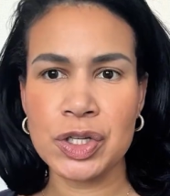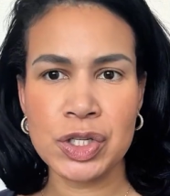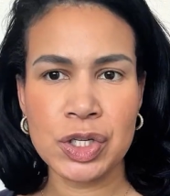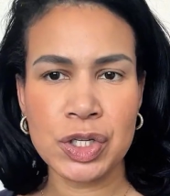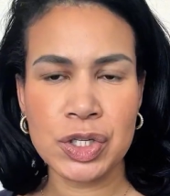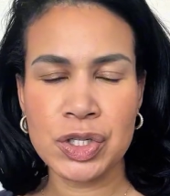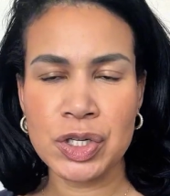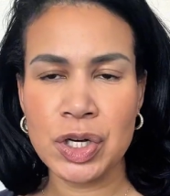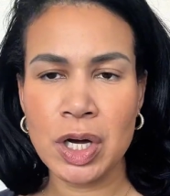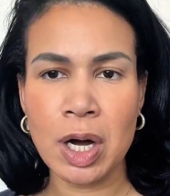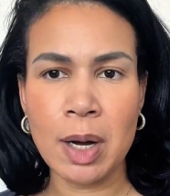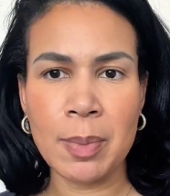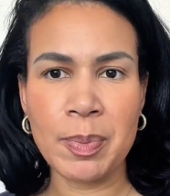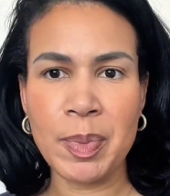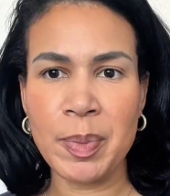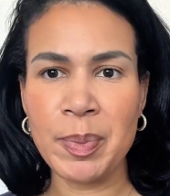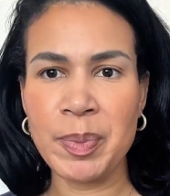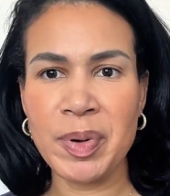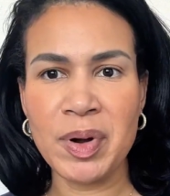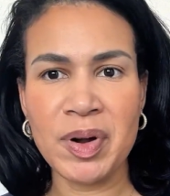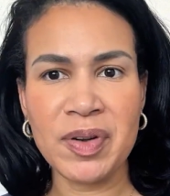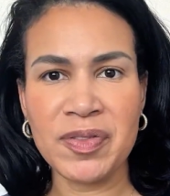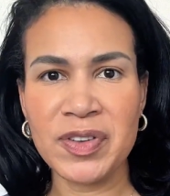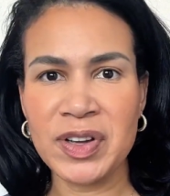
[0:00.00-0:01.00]
the job
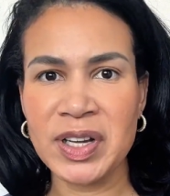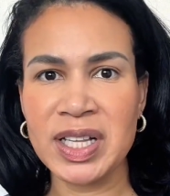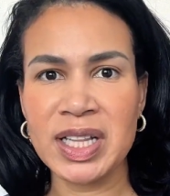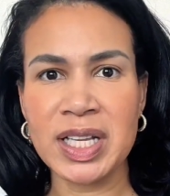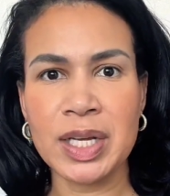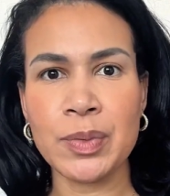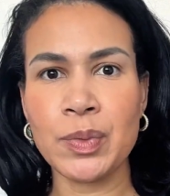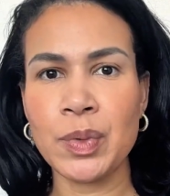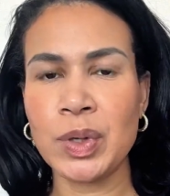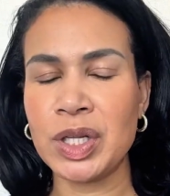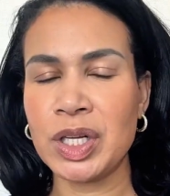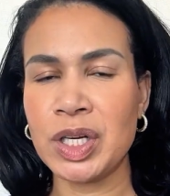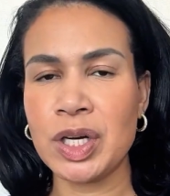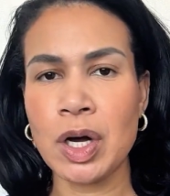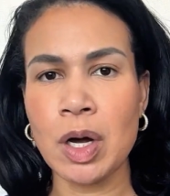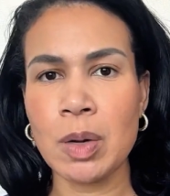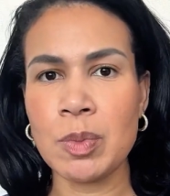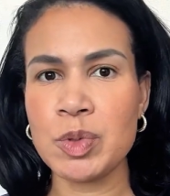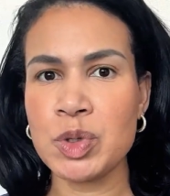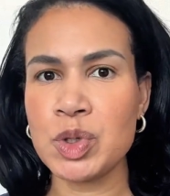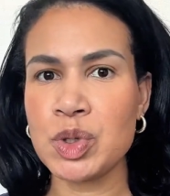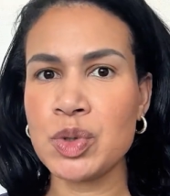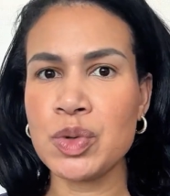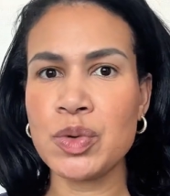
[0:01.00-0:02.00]
perfectly when it
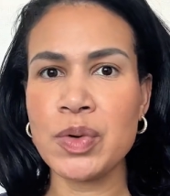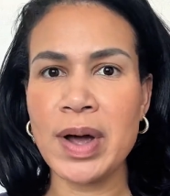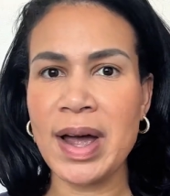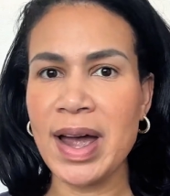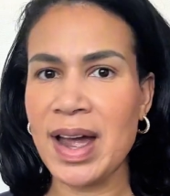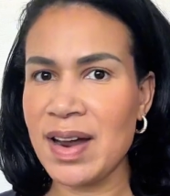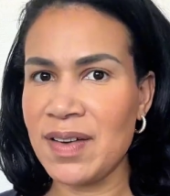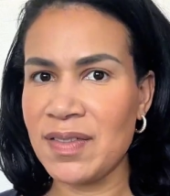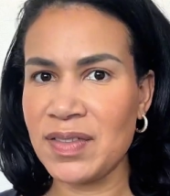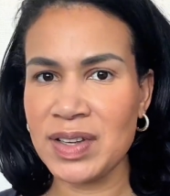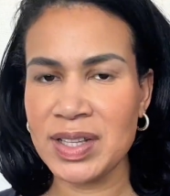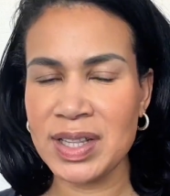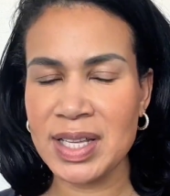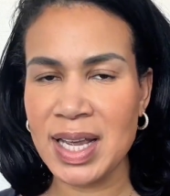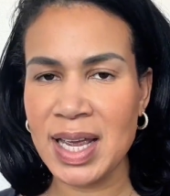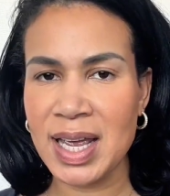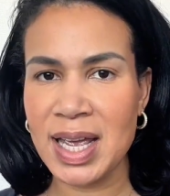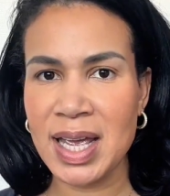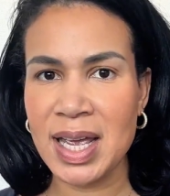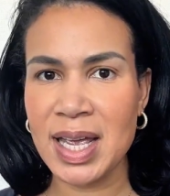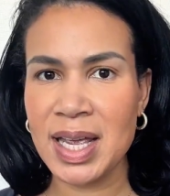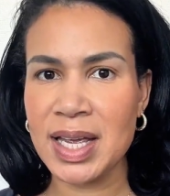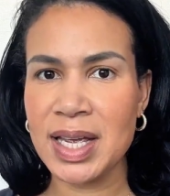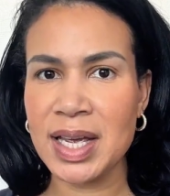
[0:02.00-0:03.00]
comes to
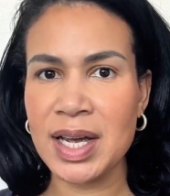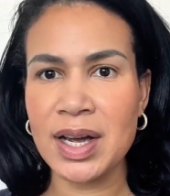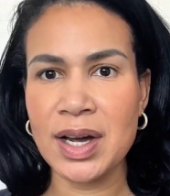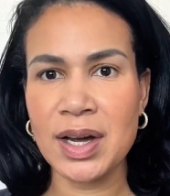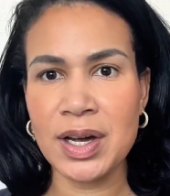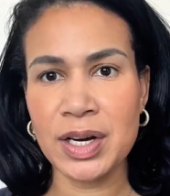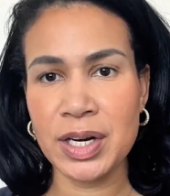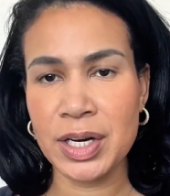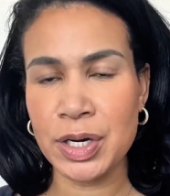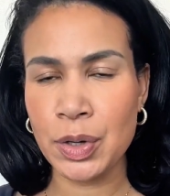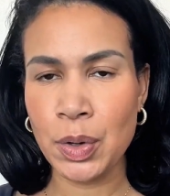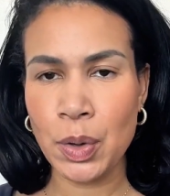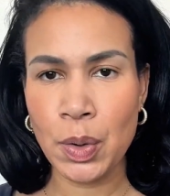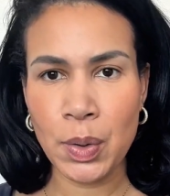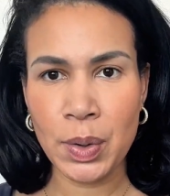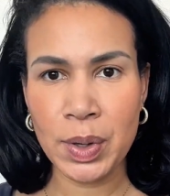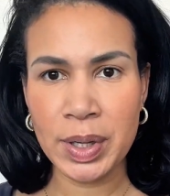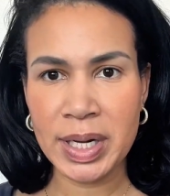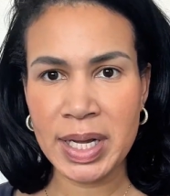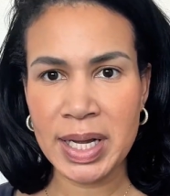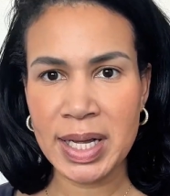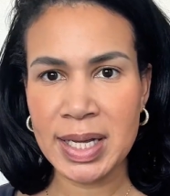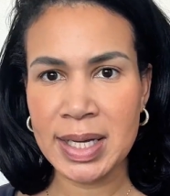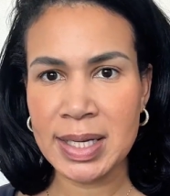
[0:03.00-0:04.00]
everyday
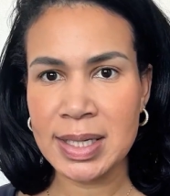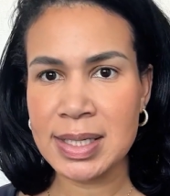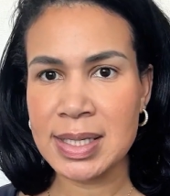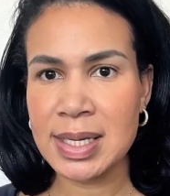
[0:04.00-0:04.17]
recordings,